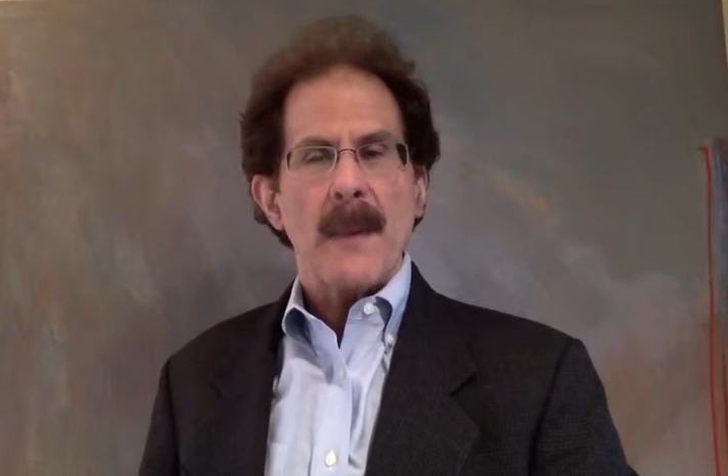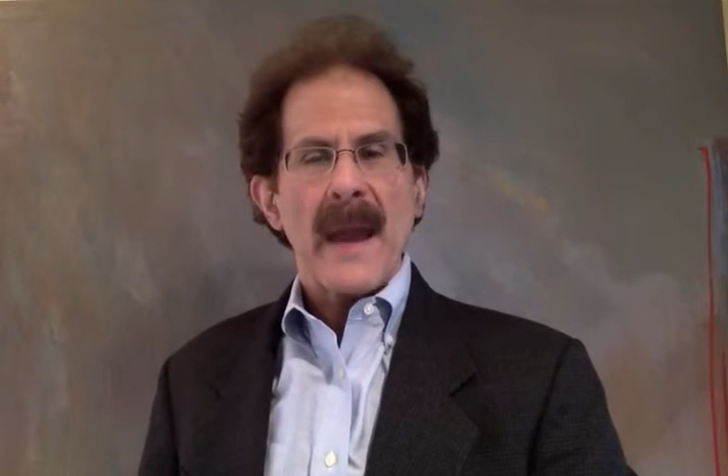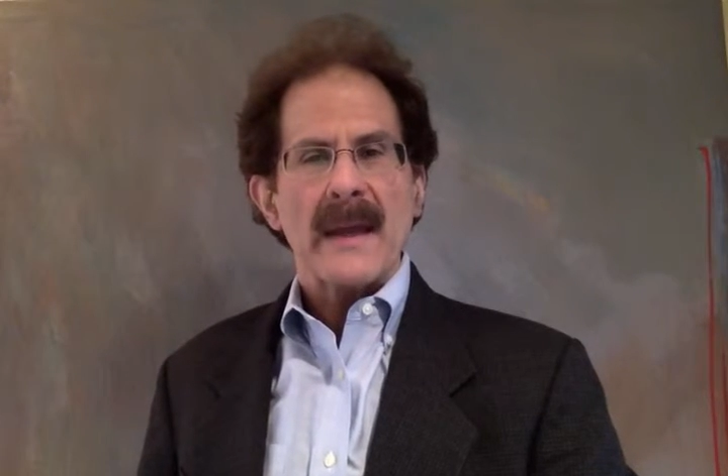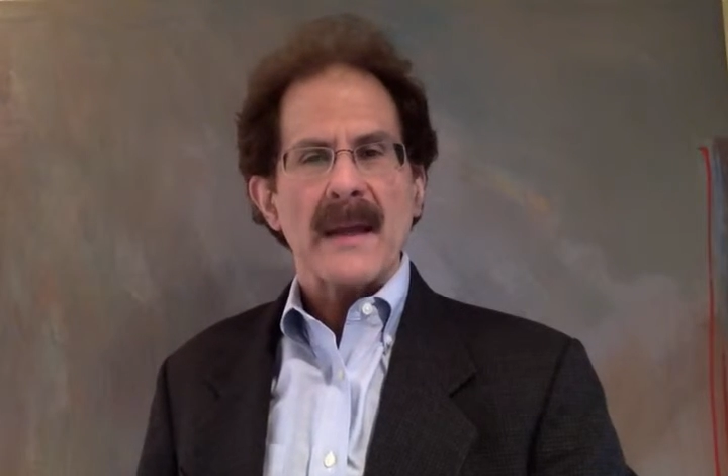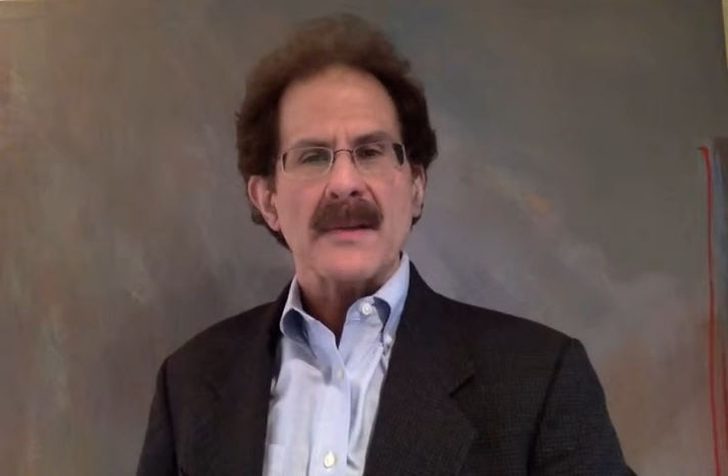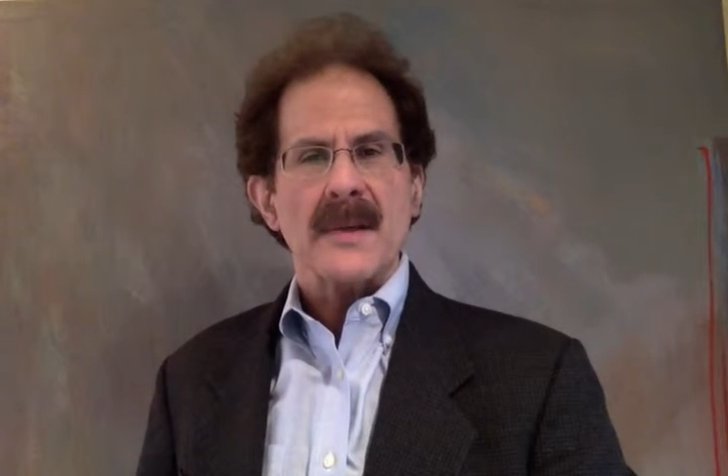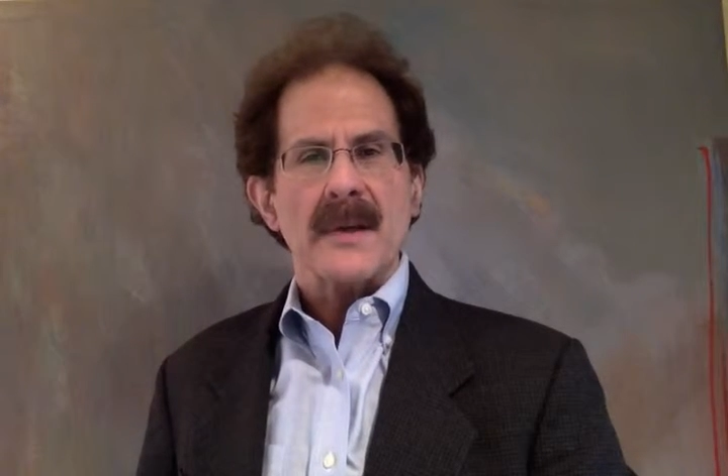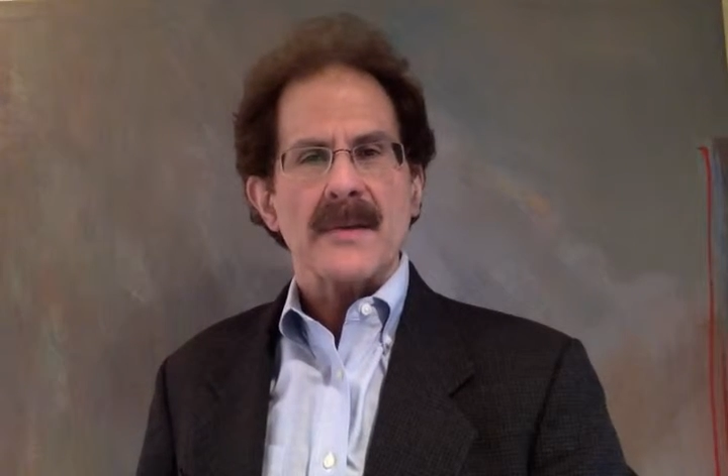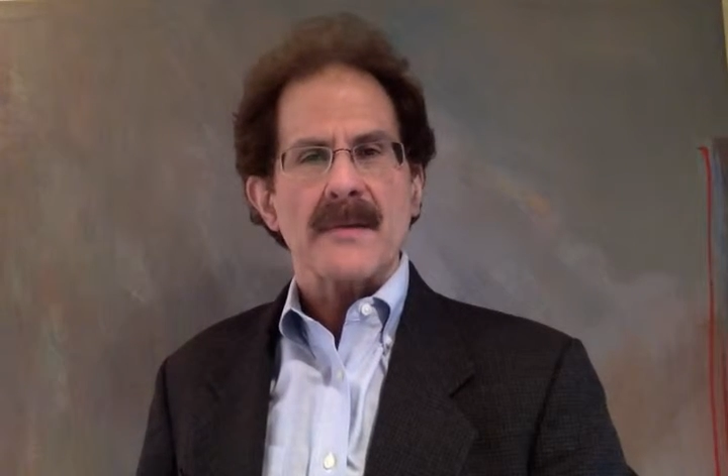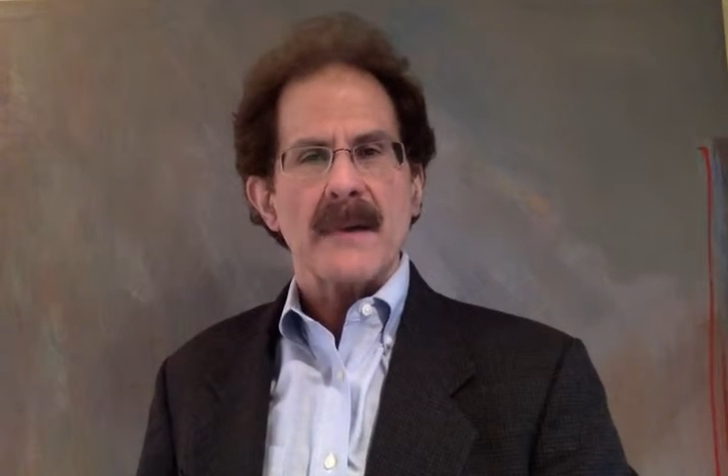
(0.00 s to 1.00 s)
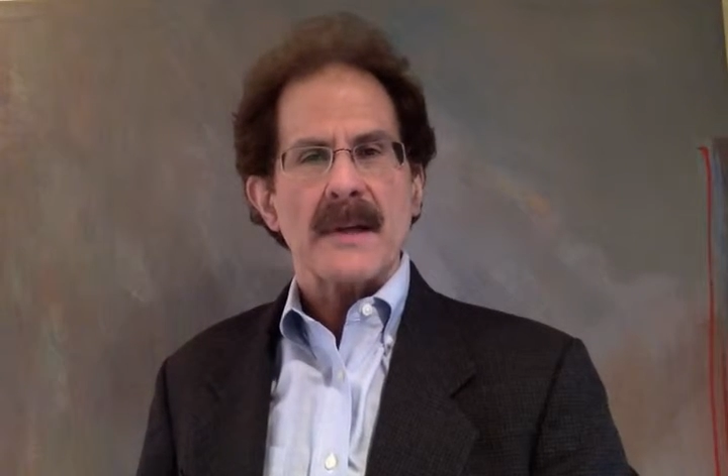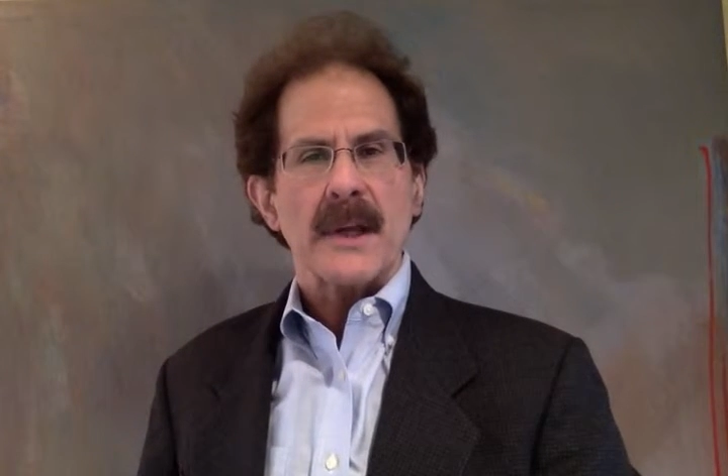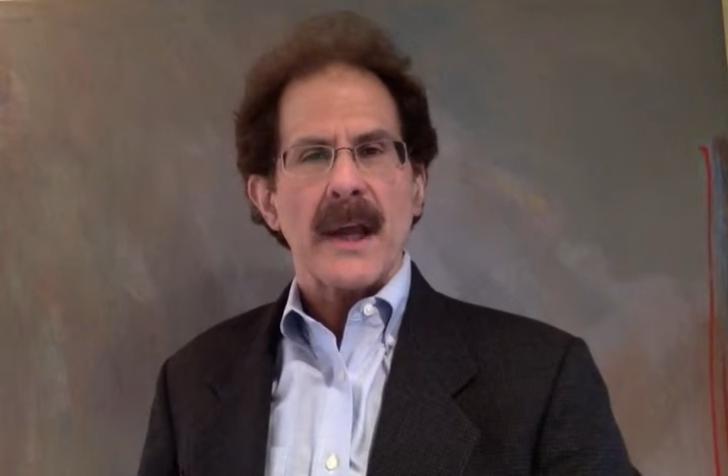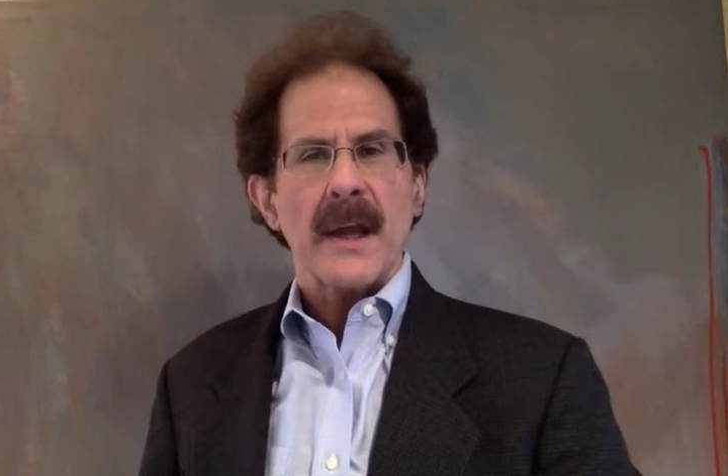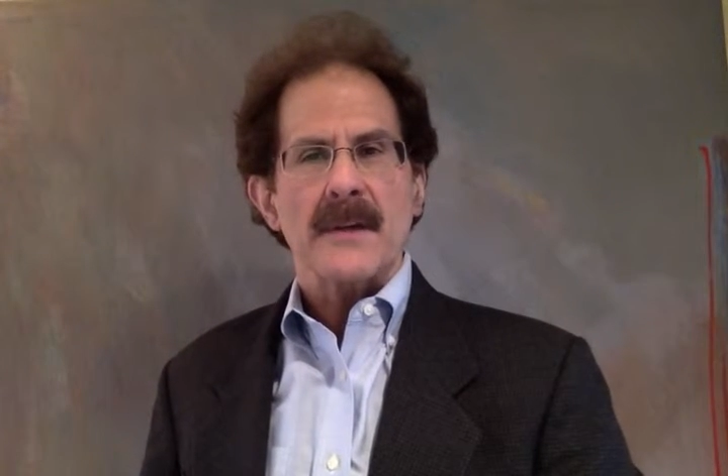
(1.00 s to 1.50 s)
banking skills through
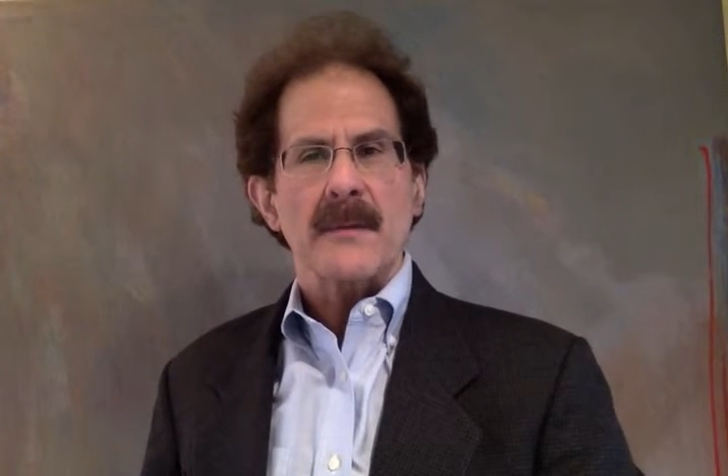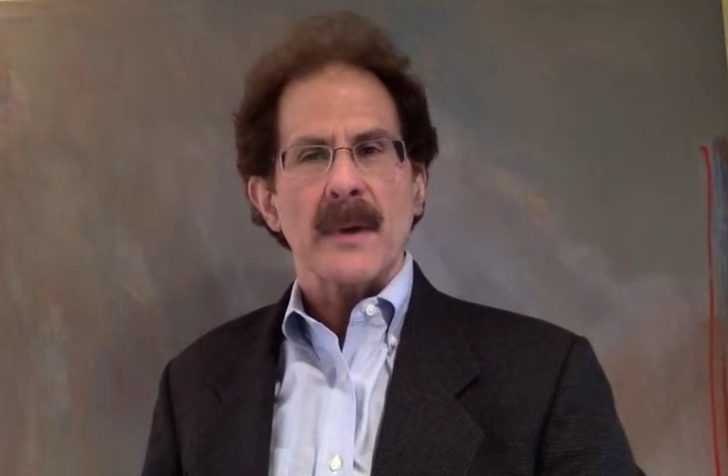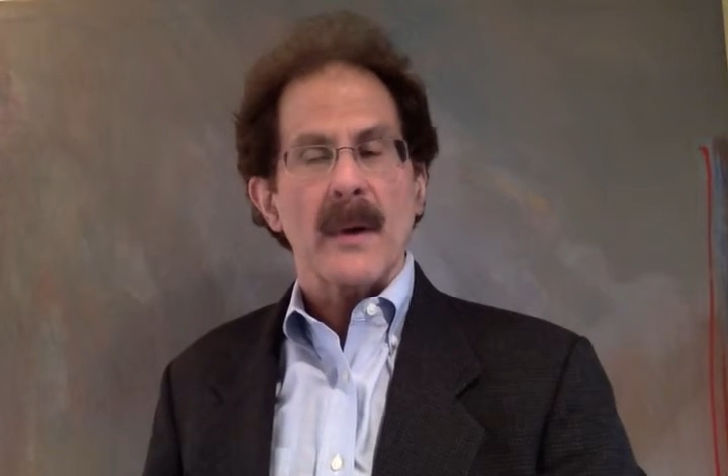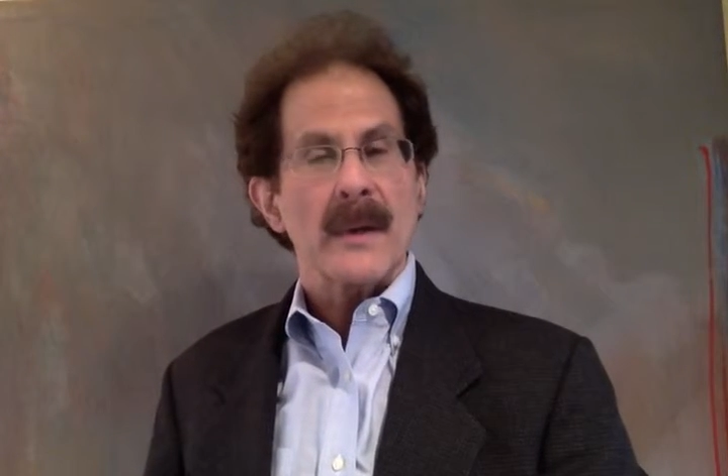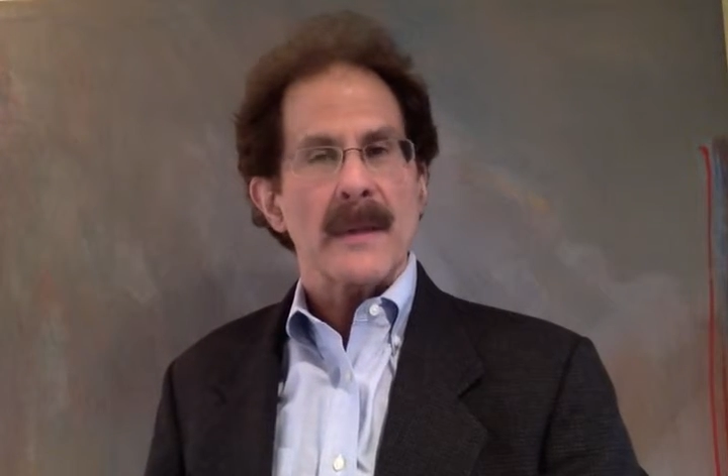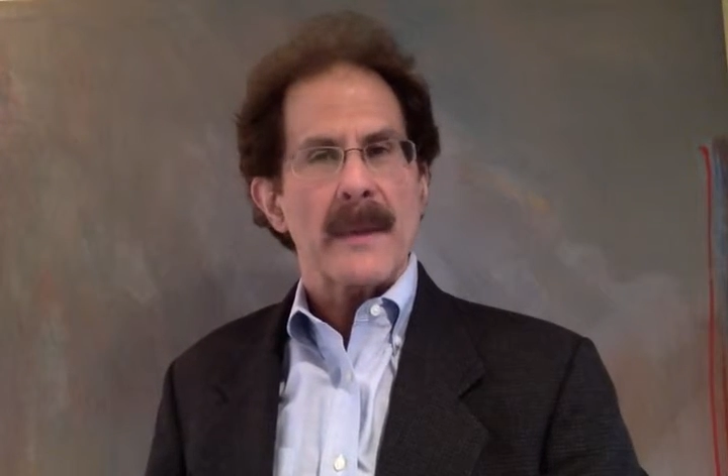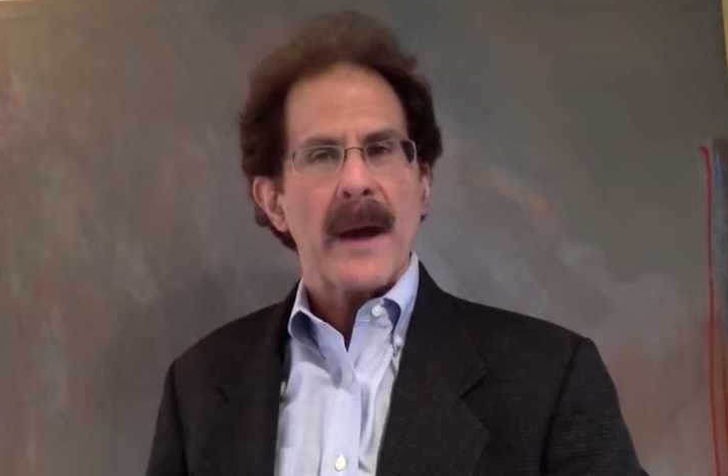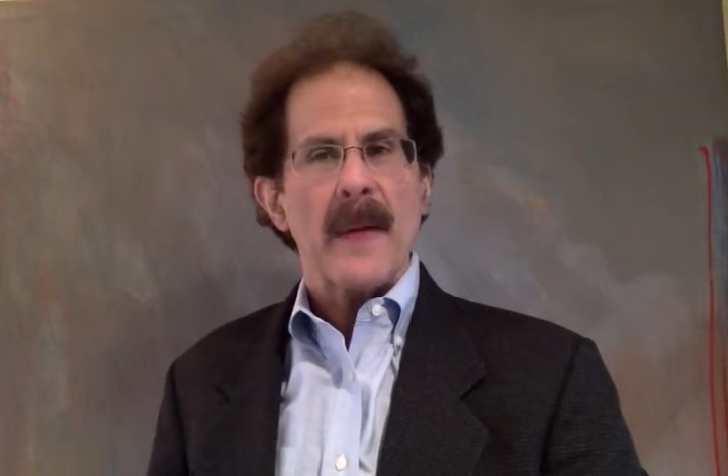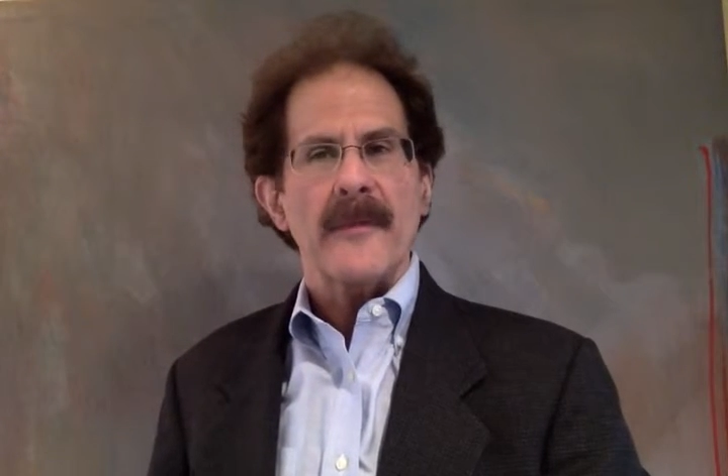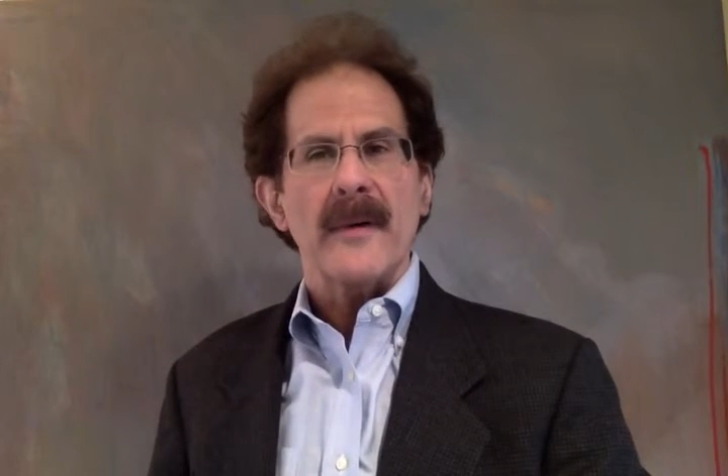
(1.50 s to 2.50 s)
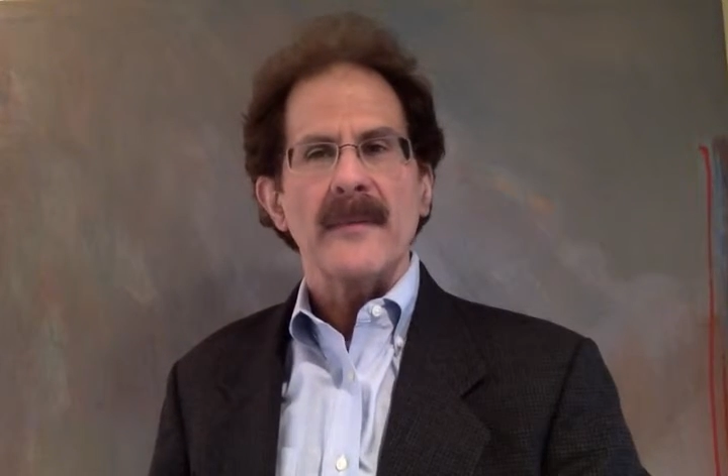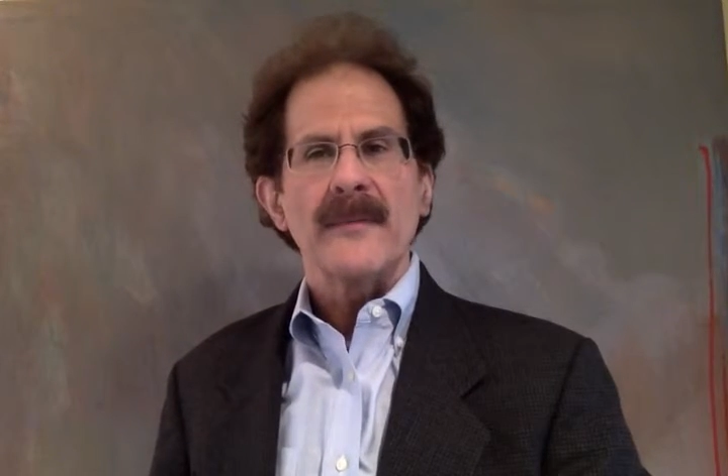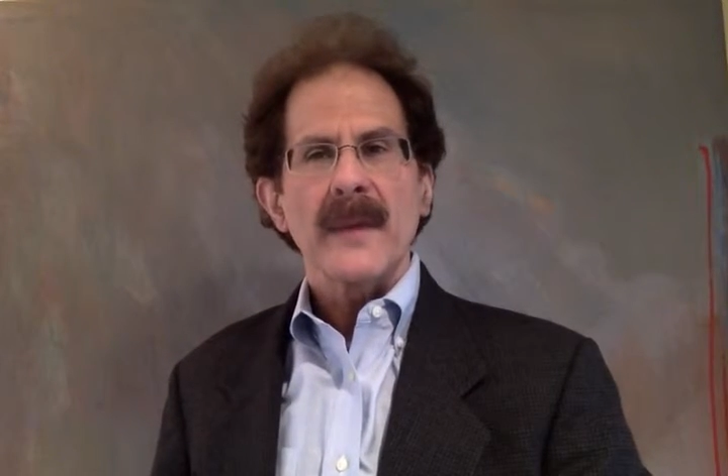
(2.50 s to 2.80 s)
education would only be helpful,